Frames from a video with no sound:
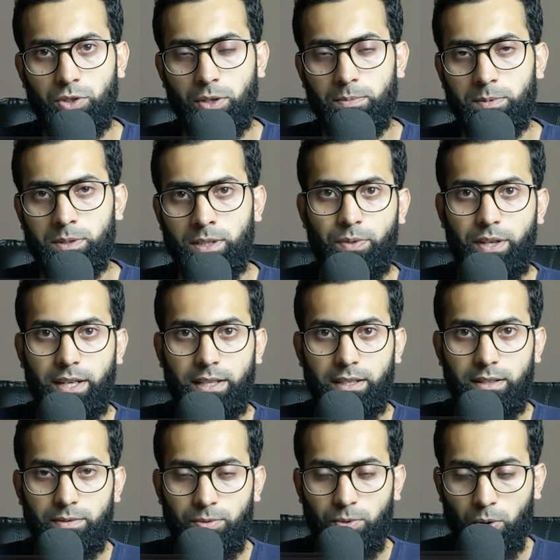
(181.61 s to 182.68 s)
jobs
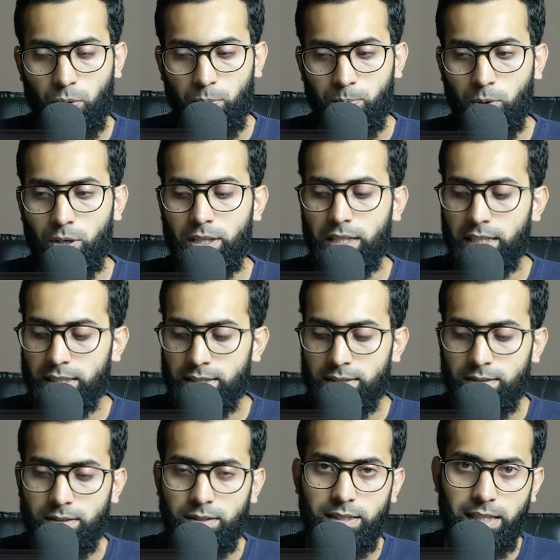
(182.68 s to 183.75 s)
that for
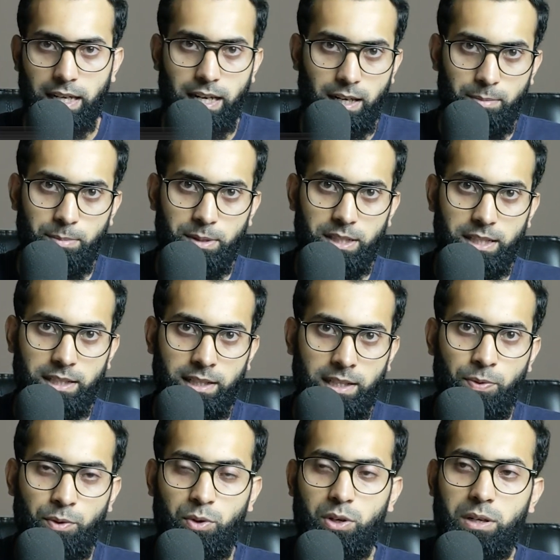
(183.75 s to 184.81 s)
robotics, they are
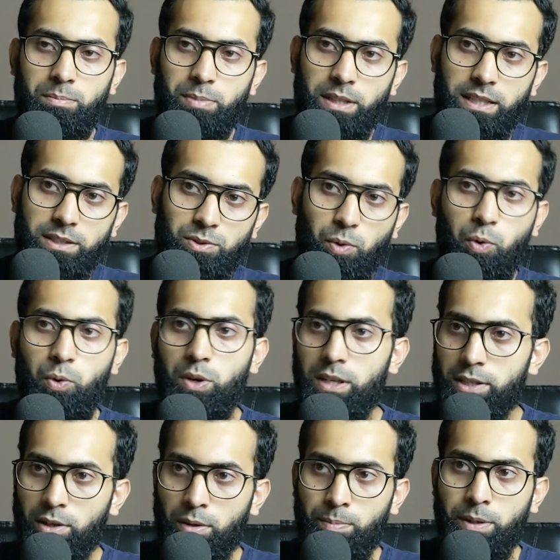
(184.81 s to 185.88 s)
limited. No company is
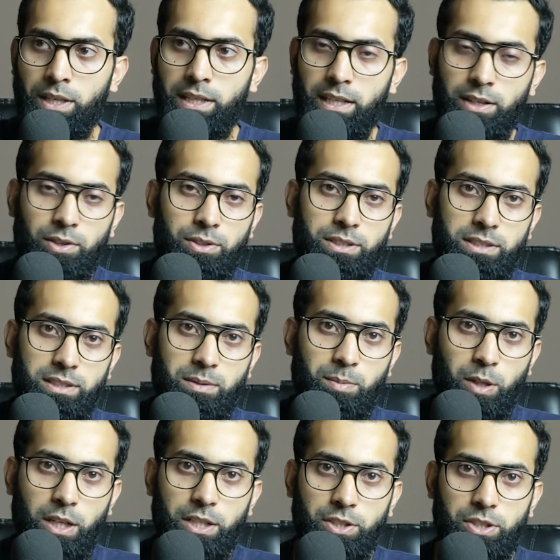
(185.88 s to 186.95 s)
only operating on the
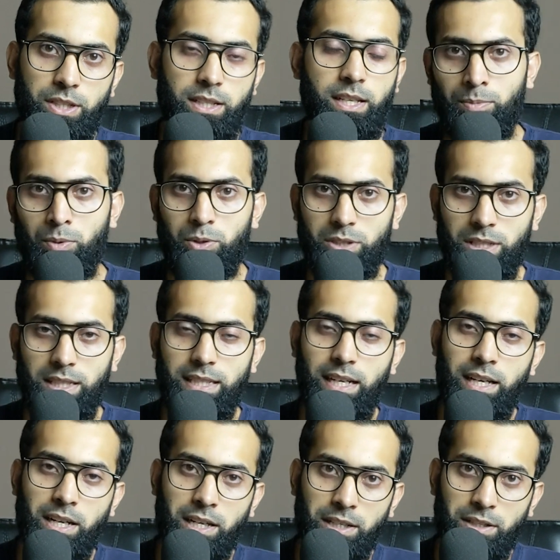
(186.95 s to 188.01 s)
simulation. Mostly
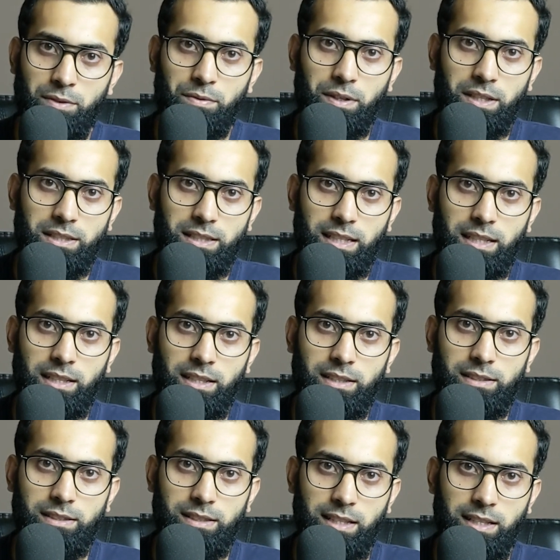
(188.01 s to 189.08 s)
are interfacing
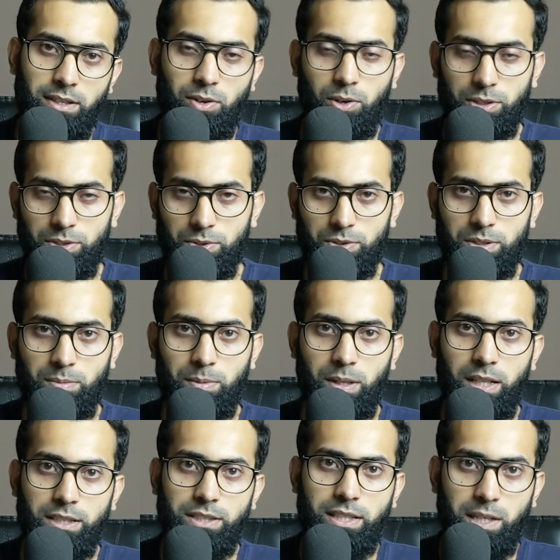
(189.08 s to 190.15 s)
the ROS2
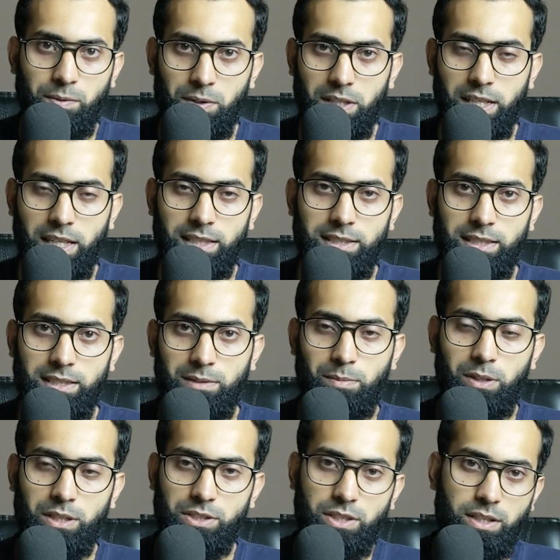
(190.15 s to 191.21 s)
simulation, NVIDIA Isaac
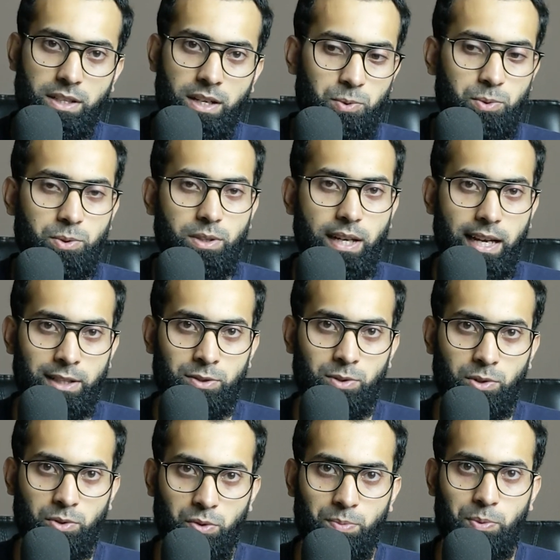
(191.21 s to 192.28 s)
simulation to
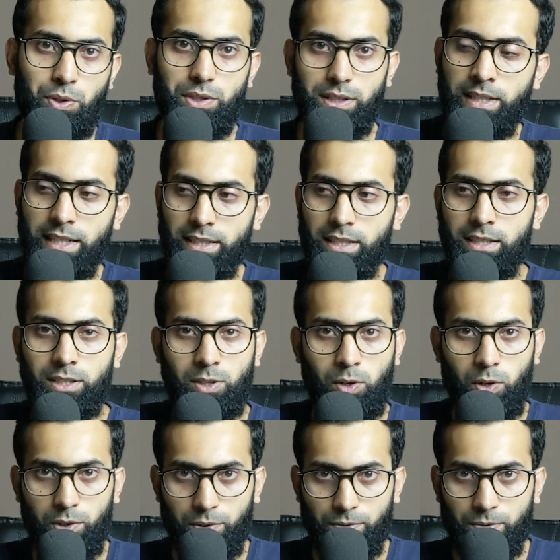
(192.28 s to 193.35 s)
actual robot. That cut a
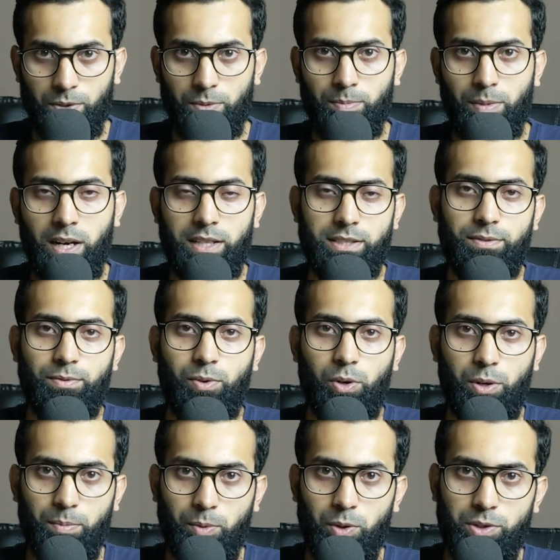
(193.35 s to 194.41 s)
lot of your margin for
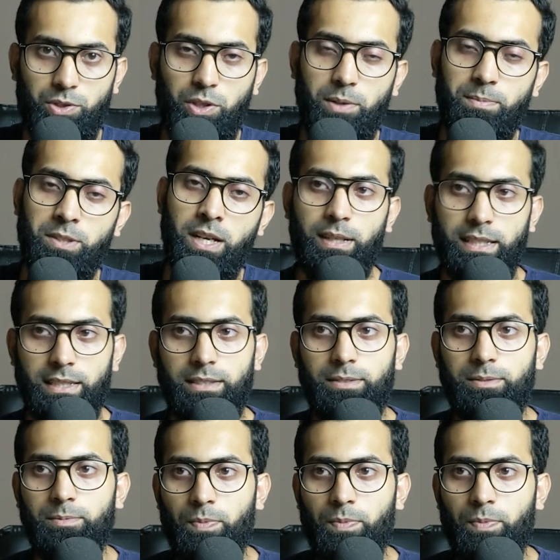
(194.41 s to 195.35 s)
remote jobs. But